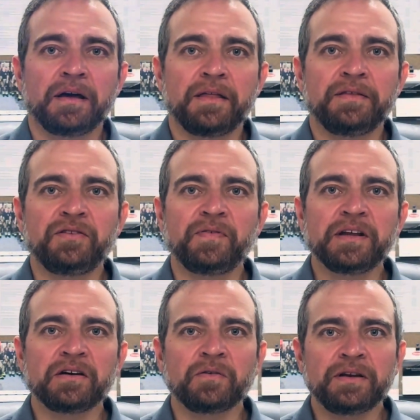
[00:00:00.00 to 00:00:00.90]
This
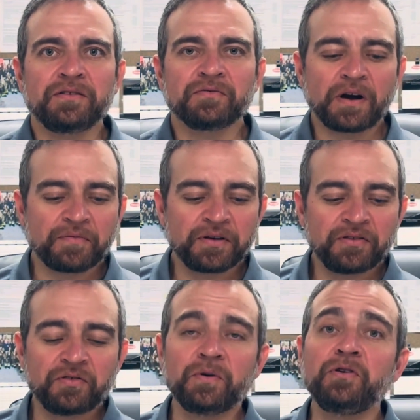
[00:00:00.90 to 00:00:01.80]
video is in reference
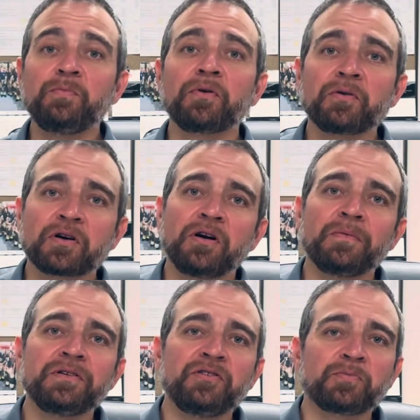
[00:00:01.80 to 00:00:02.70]
to a new protocol,
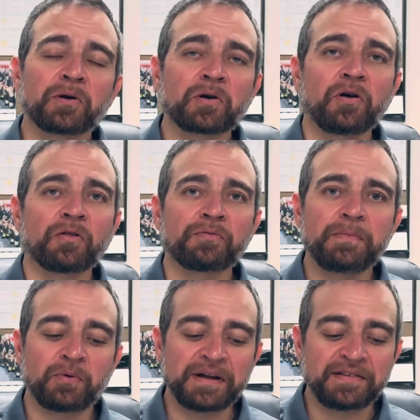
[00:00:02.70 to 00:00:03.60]
which is protocol
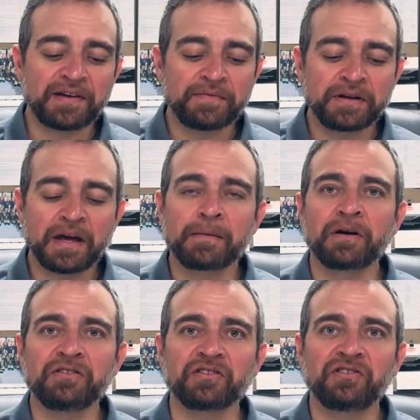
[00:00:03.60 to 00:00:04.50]
3.7,
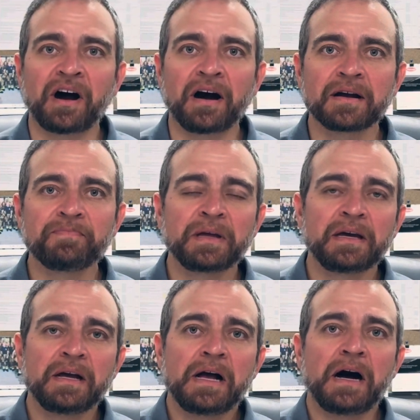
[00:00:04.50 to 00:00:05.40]
hemorrhagic shock.
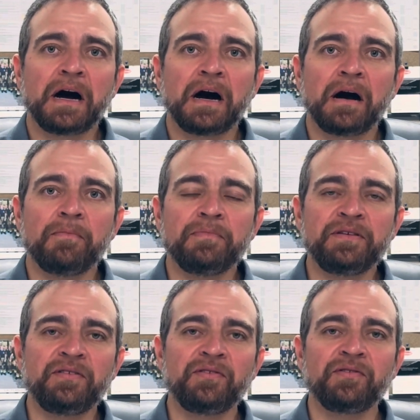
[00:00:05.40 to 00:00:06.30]

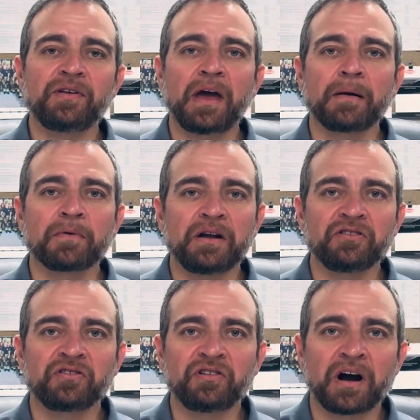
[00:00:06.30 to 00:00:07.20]
This is
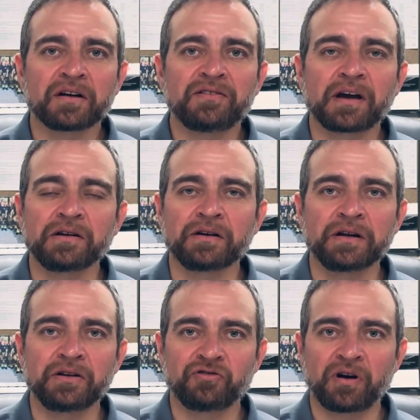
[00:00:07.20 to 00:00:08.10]
hemorrhagic shock secondary
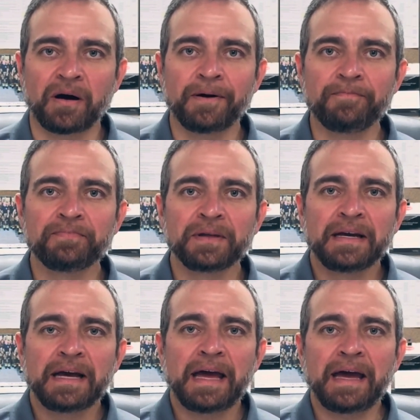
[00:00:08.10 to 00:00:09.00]
to trauma.
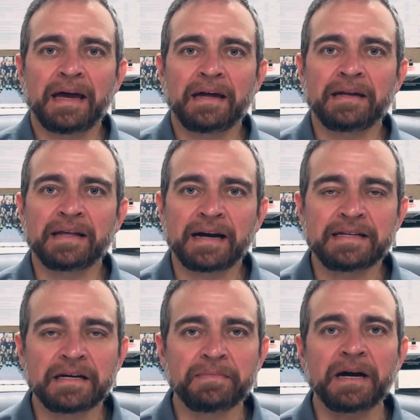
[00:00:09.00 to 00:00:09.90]
And the
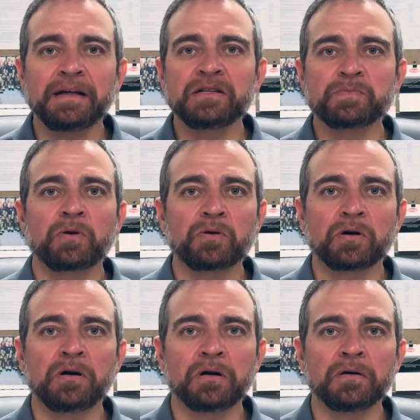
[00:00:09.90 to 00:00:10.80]
idea behind this
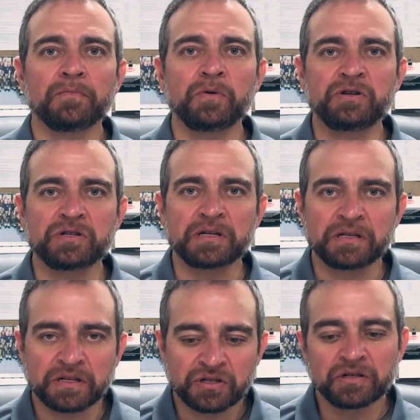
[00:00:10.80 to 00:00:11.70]
protocol, which is in
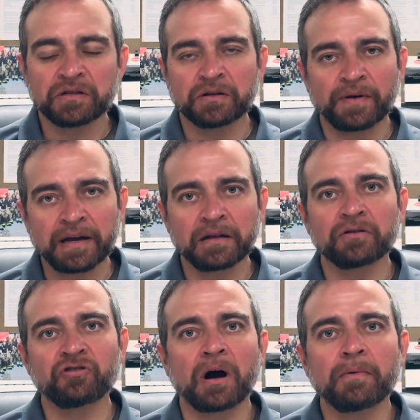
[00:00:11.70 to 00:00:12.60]
addition to the regular
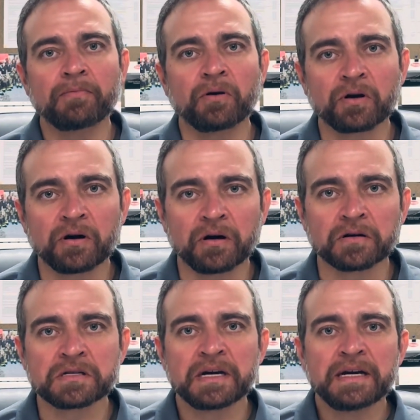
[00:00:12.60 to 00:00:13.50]
trauma
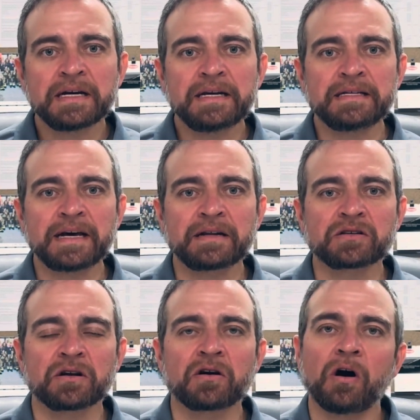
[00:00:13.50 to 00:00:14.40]
protocols, is that it's
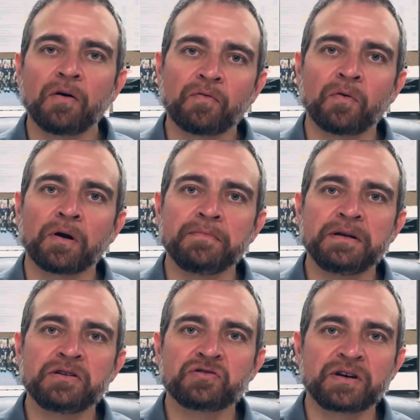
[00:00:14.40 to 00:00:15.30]
going to call for
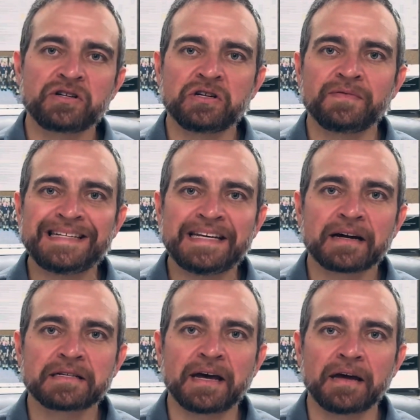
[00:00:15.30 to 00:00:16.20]
administration of
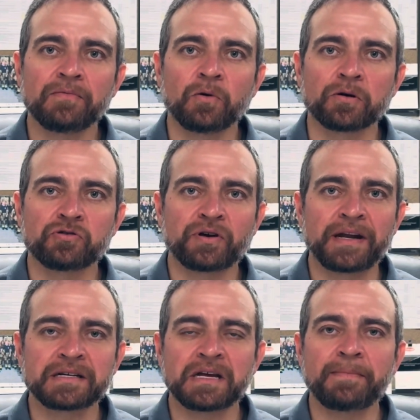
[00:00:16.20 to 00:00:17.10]
TXA, or
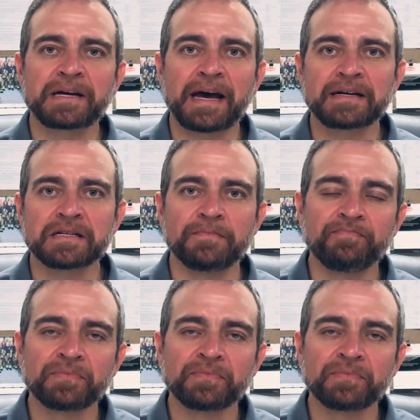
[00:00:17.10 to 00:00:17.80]
tranexamic acid.